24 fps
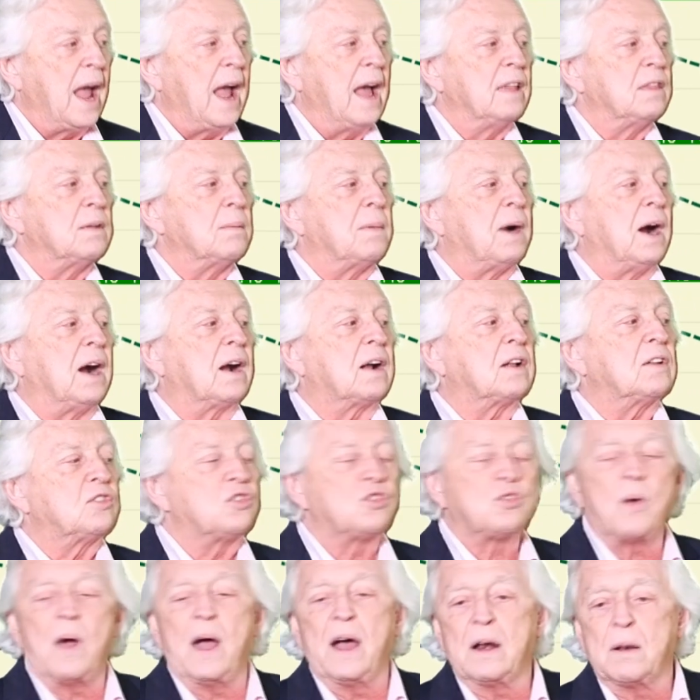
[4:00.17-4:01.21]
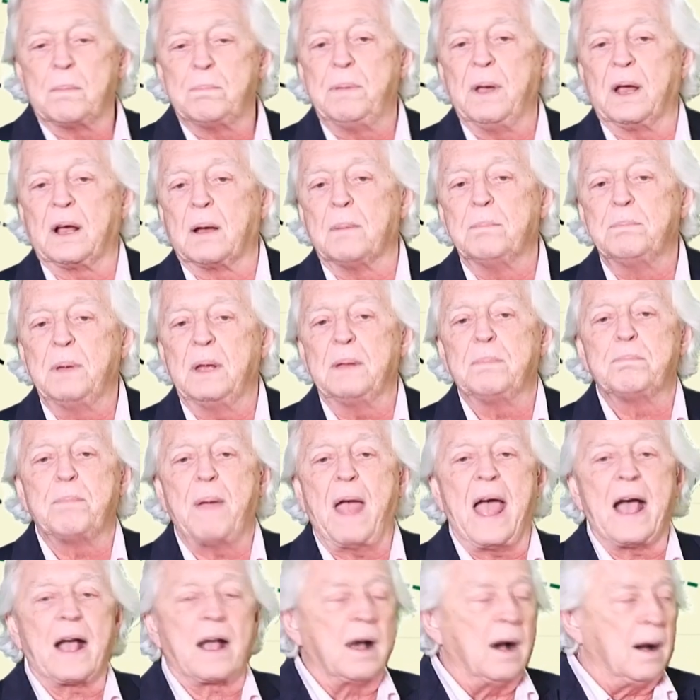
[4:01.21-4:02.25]
And the market's trying to pick a bit
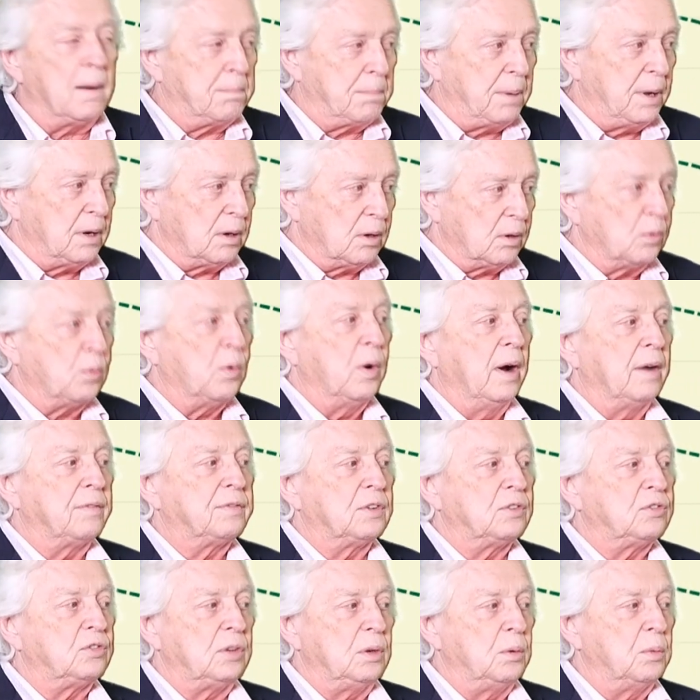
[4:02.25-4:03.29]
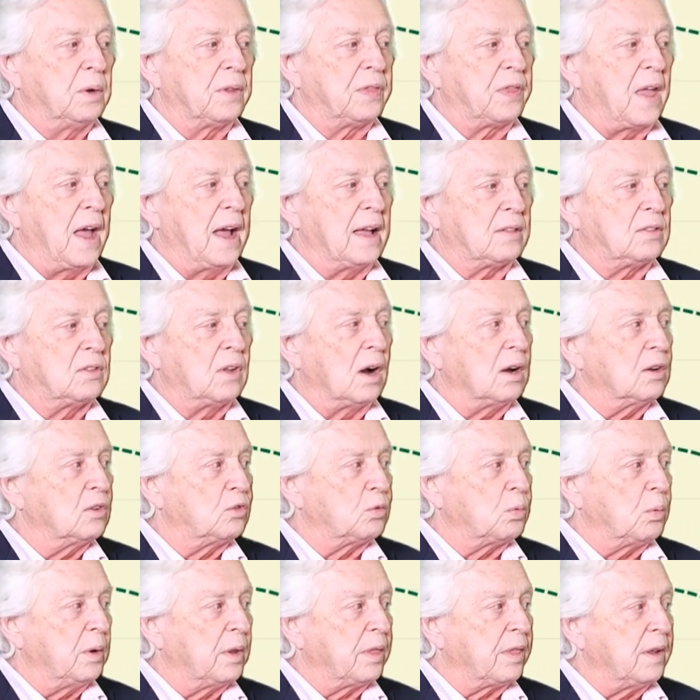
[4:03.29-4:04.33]
back up here. We'll have to see what that
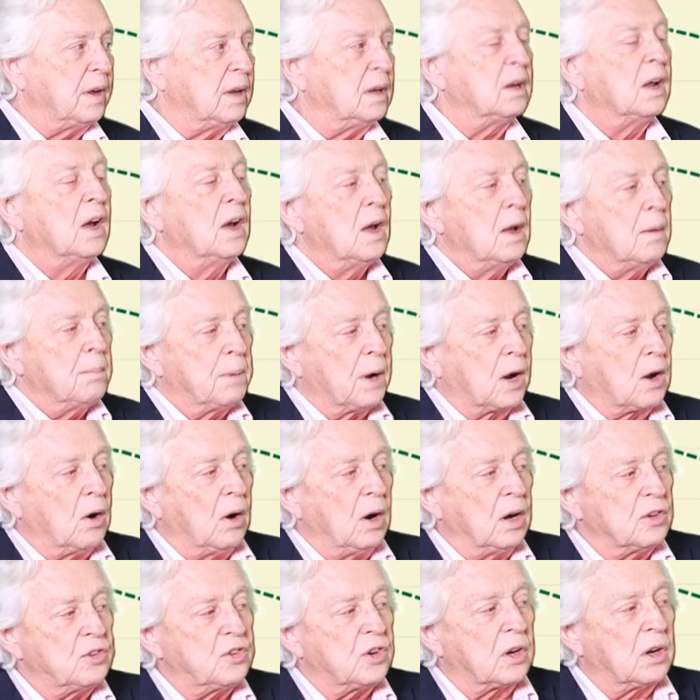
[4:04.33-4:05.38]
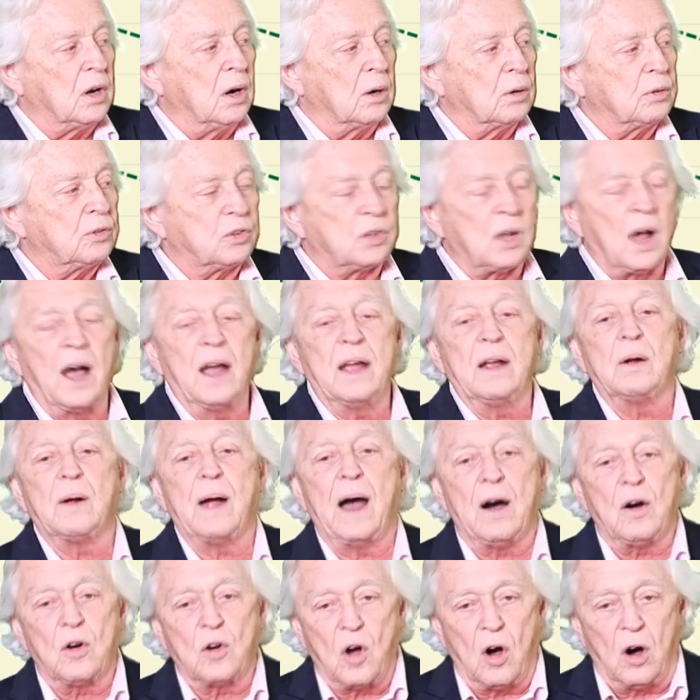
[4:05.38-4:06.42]
does with it. Because you closed higher,
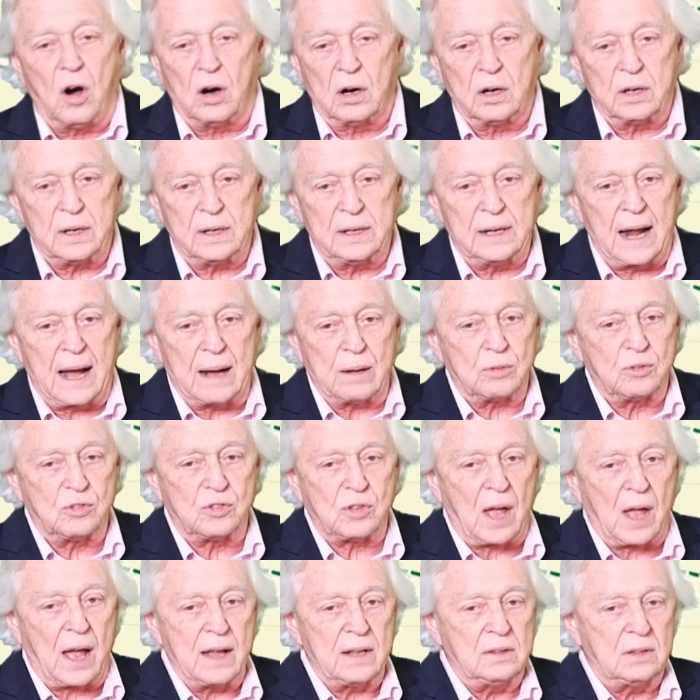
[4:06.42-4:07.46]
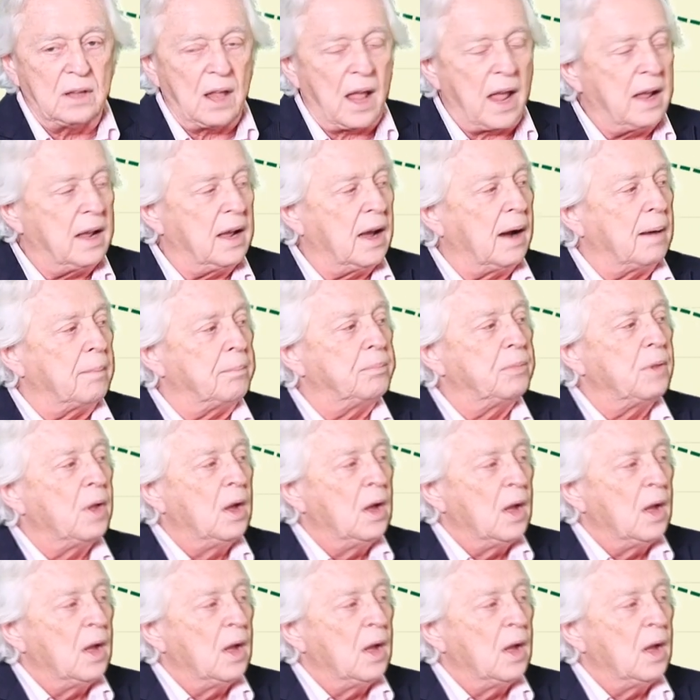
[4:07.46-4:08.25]
I'll call it an outside day up.